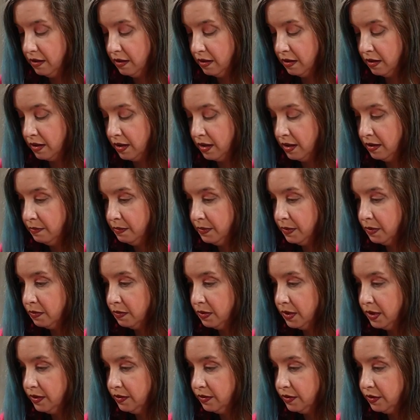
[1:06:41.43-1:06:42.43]
I am
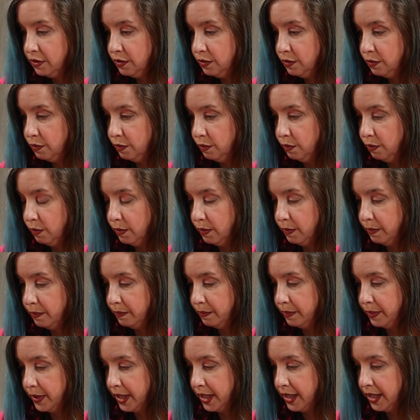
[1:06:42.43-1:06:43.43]
going to
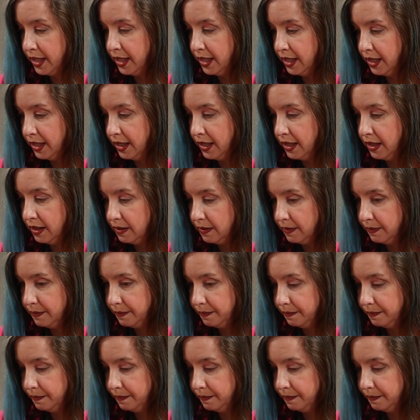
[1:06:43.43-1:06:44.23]
pay.